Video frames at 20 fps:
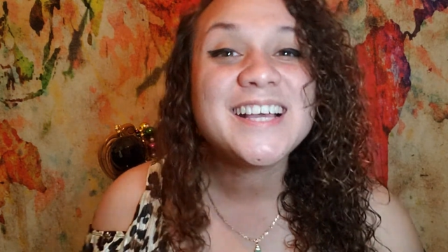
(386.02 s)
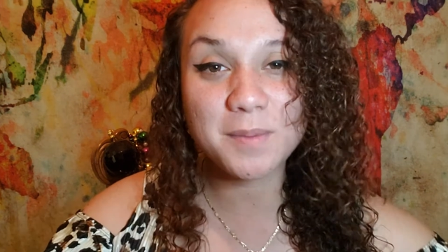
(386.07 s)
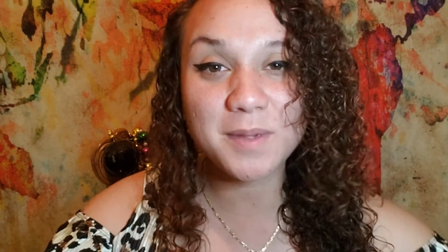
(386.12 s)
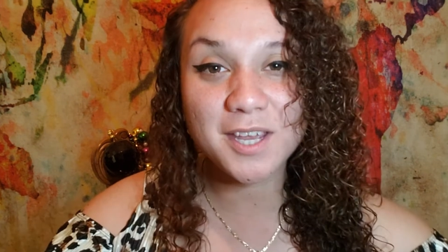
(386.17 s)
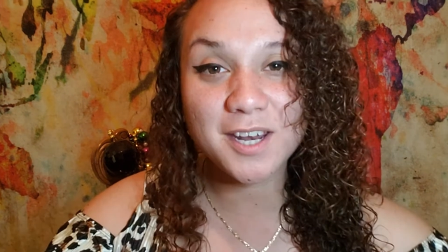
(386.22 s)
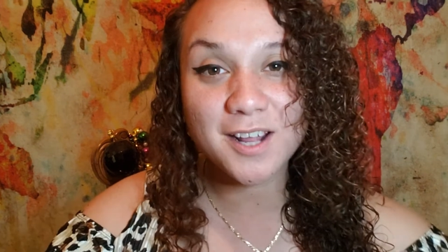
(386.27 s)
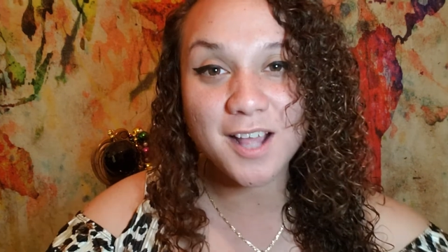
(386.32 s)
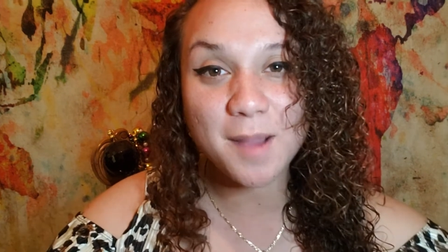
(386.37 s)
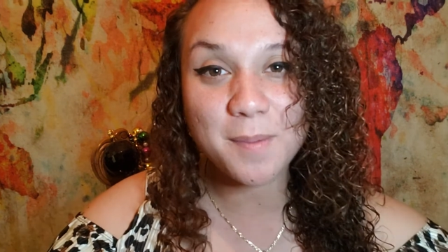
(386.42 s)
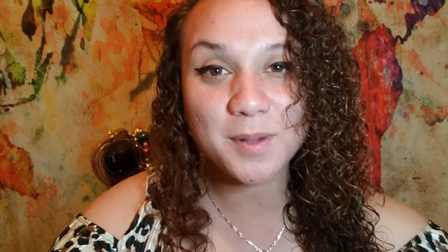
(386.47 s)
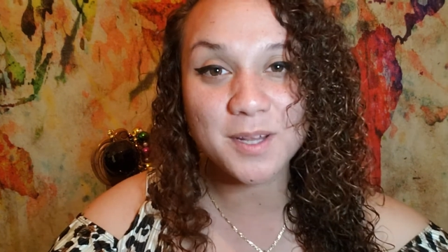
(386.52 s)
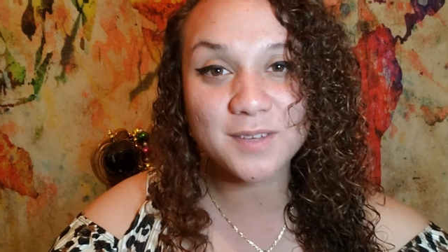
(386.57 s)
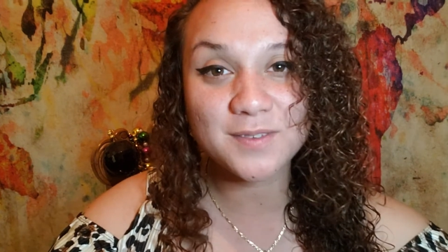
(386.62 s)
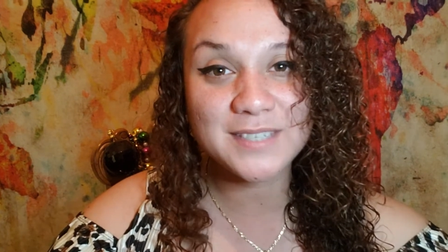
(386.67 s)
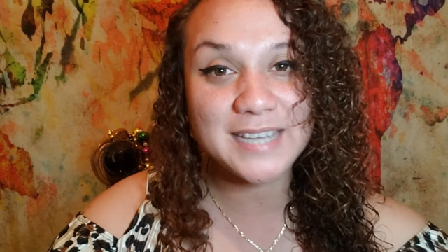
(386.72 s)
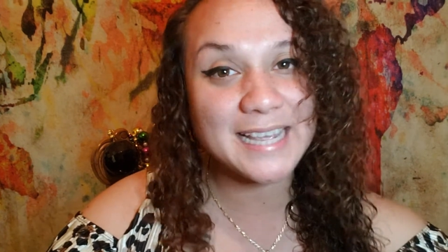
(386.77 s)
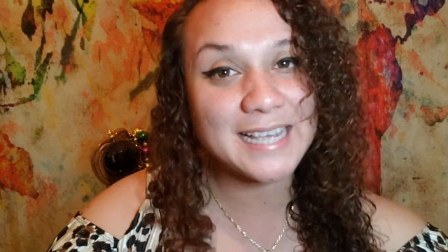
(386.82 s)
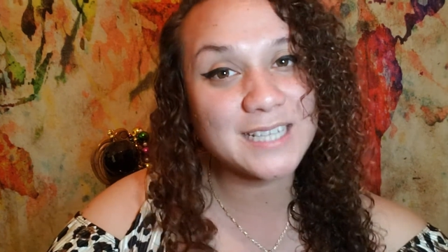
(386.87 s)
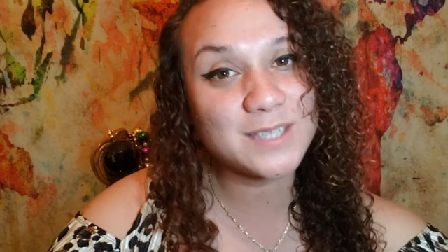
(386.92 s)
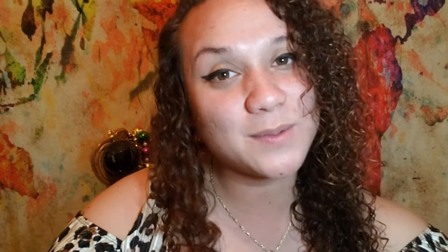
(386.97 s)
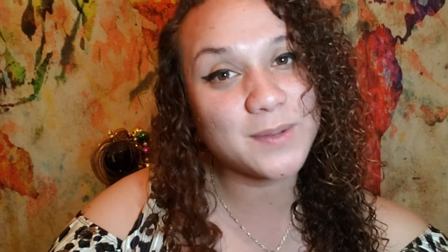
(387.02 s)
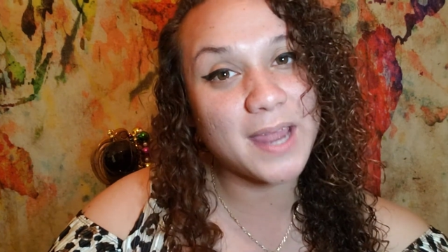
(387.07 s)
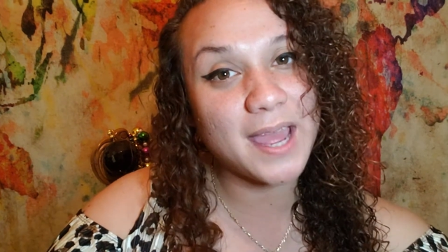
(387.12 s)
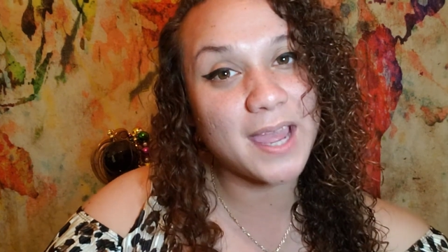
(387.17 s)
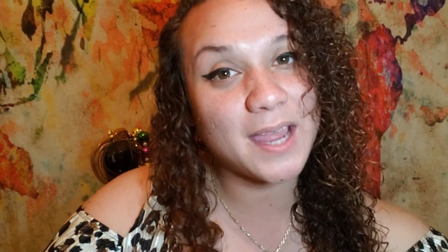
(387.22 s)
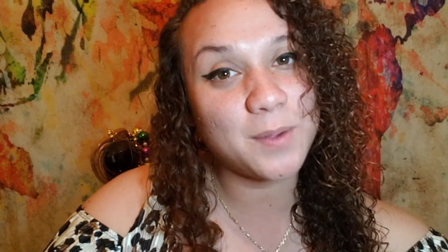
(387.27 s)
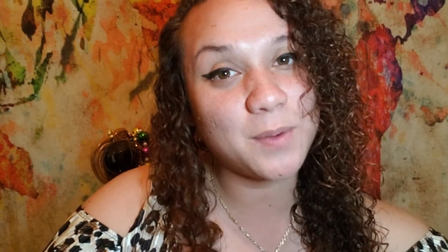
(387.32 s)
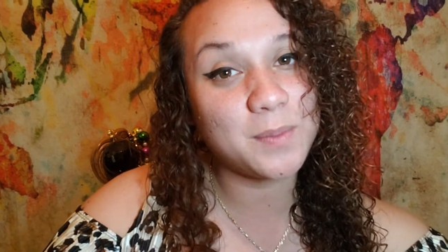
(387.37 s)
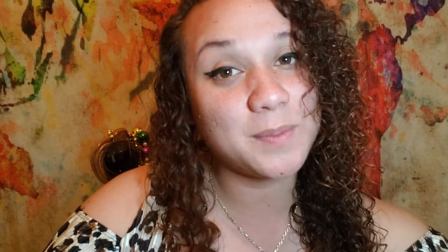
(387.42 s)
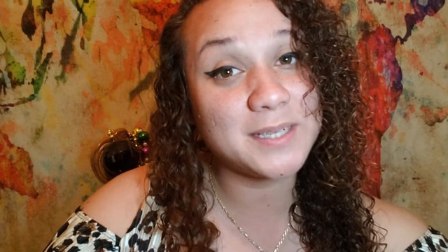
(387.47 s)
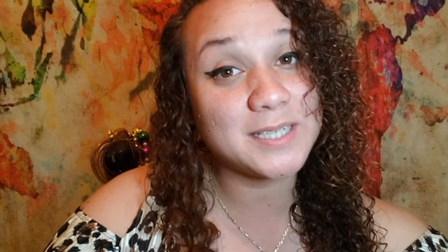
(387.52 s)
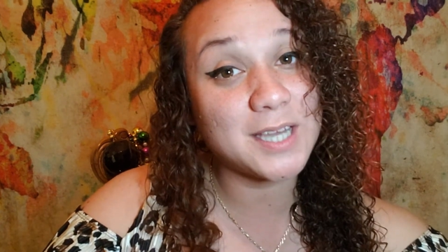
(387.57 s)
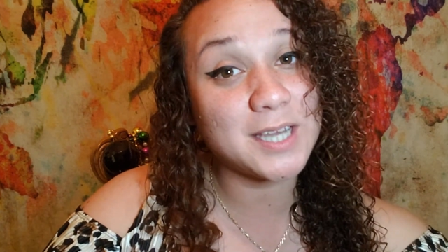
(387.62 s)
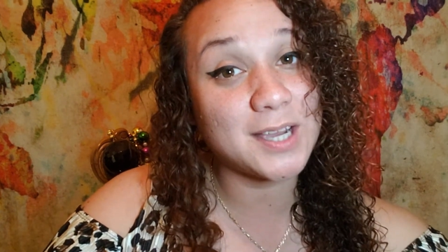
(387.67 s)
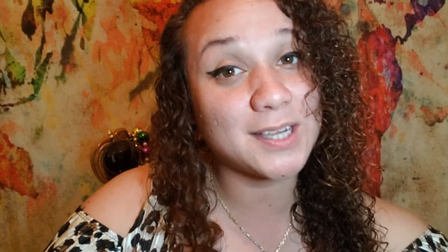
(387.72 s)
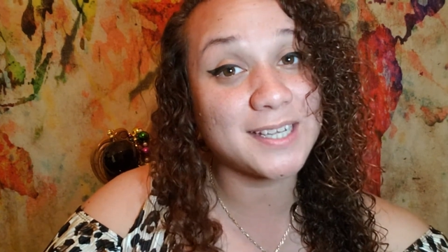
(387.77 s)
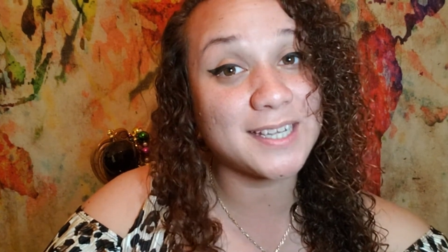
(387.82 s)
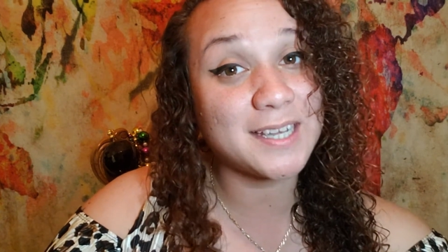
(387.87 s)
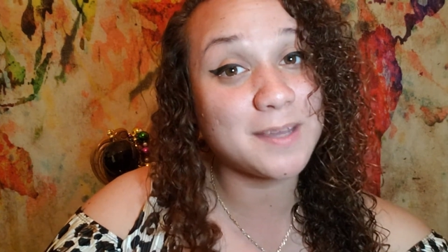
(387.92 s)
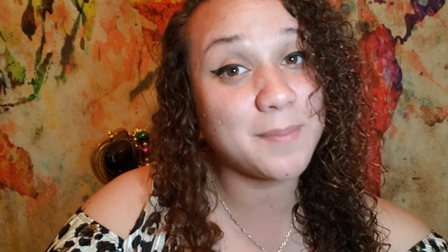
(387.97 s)
Join me in a couple of days when I will be
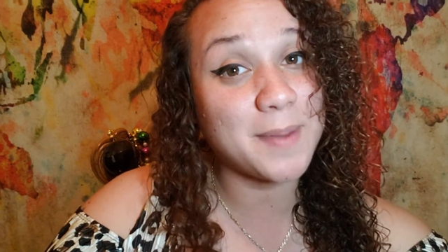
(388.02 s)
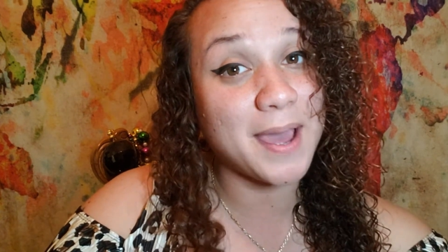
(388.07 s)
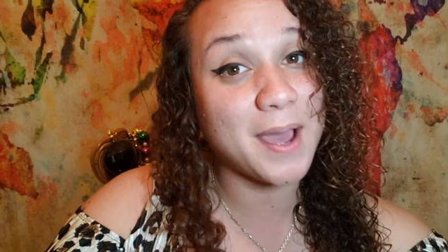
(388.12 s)
talking